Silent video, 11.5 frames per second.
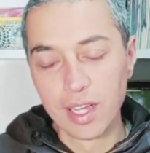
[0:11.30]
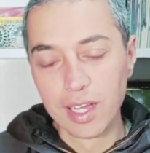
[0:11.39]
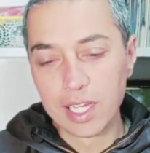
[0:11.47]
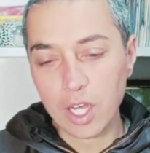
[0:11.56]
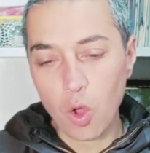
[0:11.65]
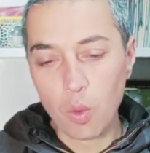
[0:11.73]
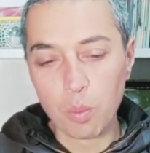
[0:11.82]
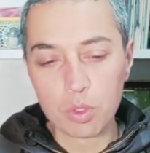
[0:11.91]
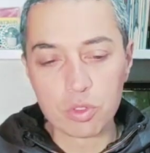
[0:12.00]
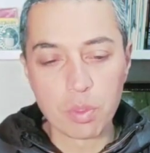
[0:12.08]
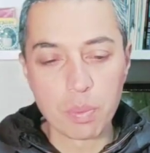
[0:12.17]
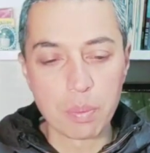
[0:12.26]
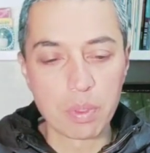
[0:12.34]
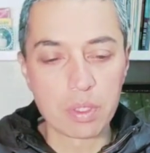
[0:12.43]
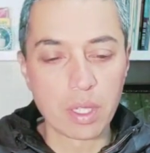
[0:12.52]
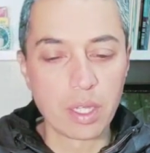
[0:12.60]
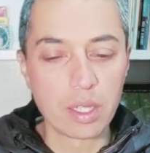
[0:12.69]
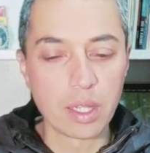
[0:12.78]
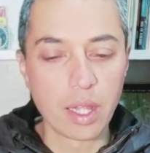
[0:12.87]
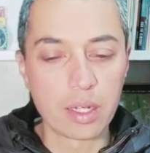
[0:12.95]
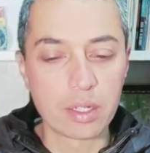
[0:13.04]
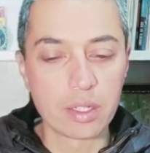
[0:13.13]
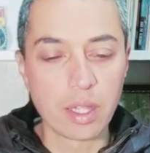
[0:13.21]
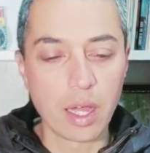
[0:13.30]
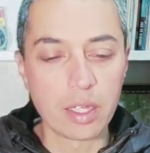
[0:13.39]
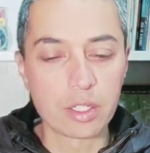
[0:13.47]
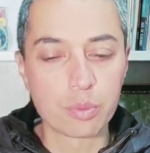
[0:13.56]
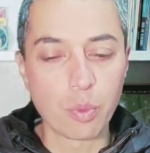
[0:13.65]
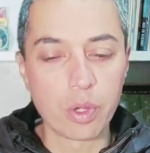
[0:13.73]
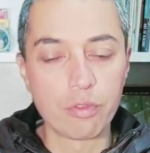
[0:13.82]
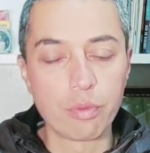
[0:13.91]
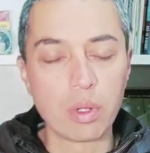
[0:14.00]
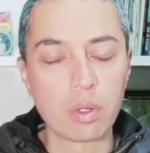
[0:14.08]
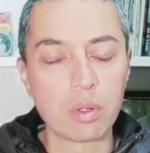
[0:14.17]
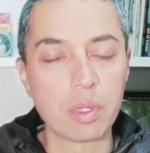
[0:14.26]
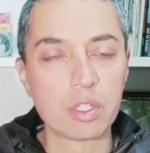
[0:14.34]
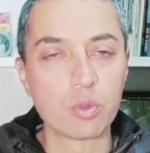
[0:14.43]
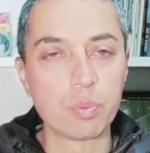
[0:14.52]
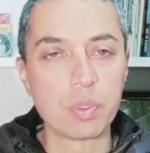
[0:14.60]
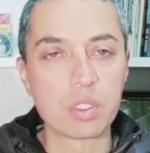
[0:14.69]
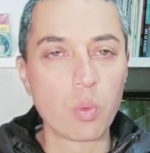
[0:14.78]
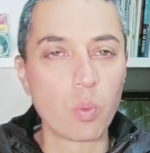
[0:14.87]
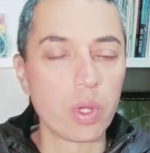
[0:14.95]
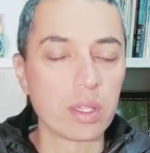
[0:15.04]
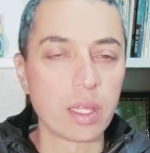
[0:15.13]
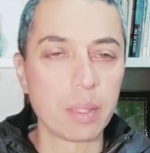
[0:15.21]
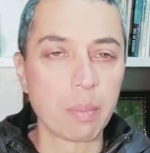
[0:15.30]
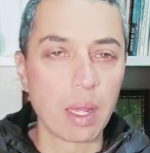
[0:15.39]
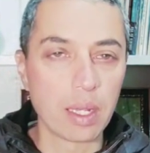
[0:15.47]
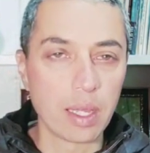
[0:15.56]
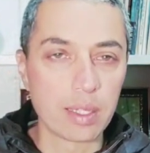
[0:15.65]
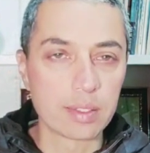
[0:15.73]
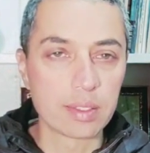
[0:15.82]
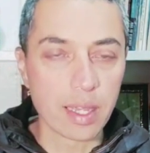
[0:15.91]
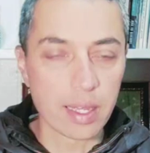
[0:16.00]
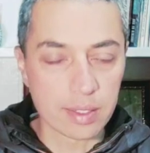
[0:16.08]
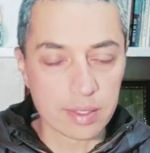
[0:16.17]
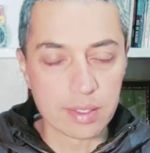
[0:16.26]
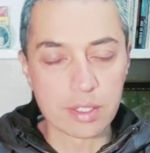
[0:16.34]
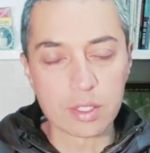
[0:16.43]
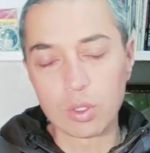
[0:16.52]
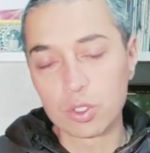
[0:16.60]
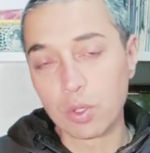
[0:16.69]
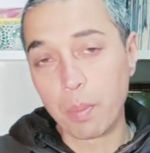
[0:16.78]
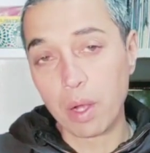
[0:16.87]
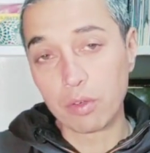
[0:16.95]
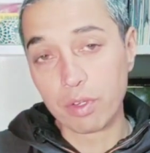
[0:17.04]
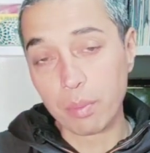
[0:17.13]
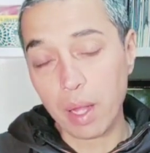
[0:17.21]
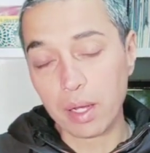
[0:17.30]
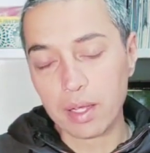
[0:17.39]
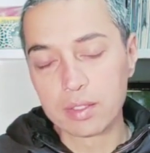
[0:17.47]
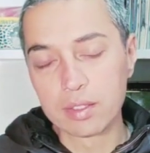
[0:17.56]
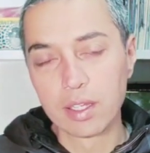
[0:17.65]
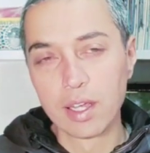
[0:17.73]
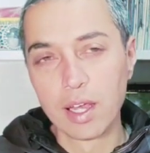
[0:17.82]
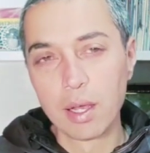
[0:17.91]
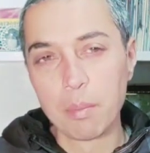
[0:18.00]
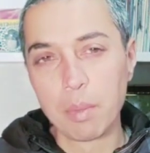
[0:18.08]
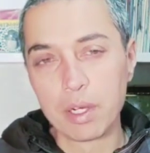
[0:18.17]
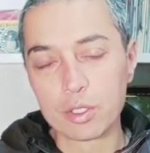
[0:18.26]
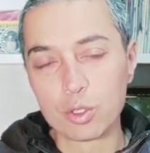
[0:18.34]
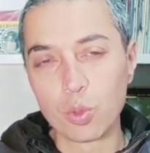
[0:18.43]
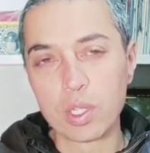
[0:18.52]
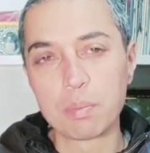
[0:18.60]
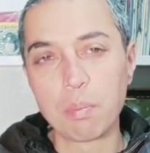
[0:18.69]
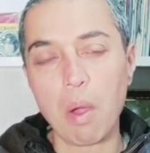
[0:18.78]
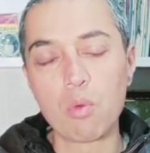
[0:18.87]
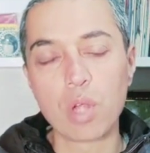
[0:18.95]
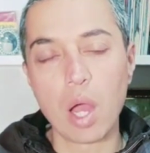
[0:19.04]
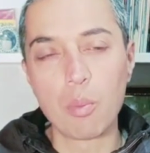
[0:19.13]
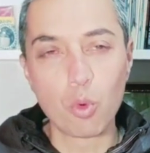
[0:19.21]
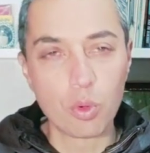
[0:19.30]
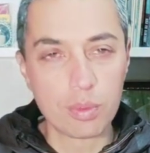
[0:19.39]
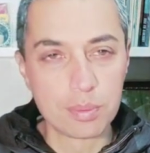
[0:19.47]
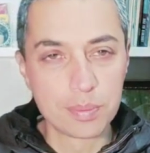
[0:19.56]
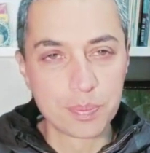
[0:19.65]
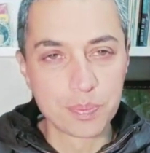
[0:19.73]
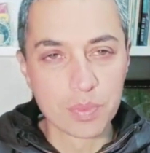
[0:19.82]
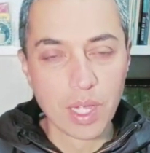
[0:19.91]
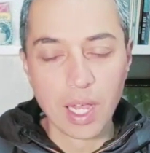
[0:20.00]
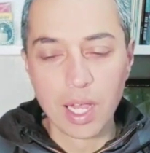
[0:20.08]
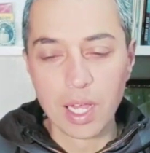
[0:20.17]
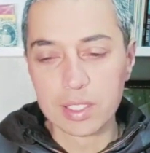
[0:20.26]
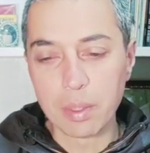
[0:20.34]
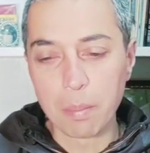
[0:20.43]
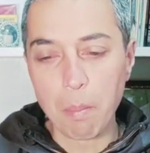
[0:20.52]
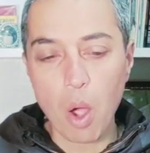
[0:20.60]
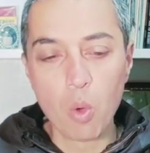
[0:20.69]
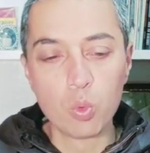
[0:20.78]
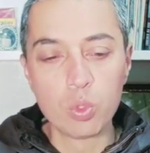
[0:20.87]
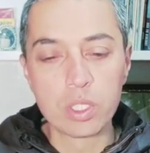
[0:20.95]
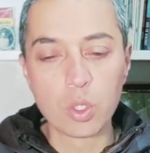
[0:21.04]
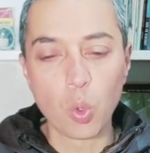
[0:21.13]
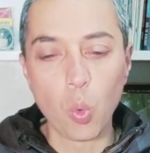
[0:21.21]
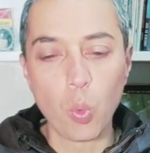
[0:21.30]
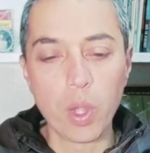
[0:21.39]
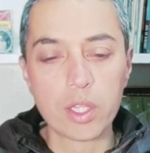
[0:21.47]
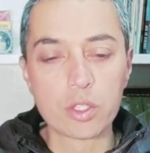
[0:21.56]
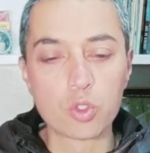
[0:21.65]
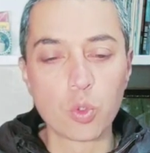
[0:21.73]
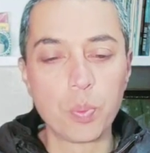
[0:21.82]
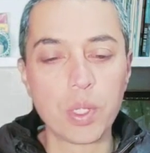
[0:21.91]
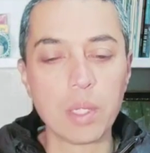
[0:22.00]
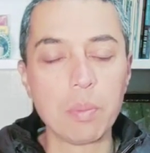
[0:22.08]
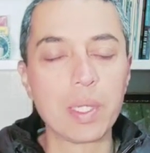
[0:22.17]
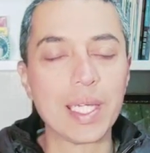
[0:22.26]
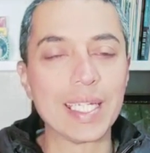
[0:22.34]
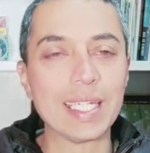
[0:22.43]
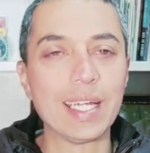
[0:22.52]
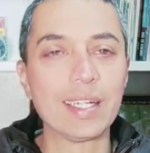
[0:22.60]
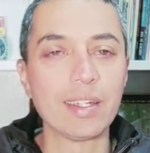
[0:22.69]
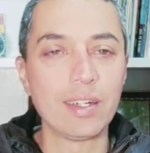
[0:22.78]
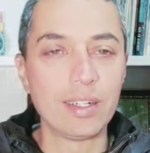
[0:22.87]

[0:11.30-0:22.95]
Now most of the people think that the highest point of pilgrimage would be somewhere in the Himalayas. Yes, this is also part of Himalayas, but it is known as Mount Abu, the mount where the Supreme Creator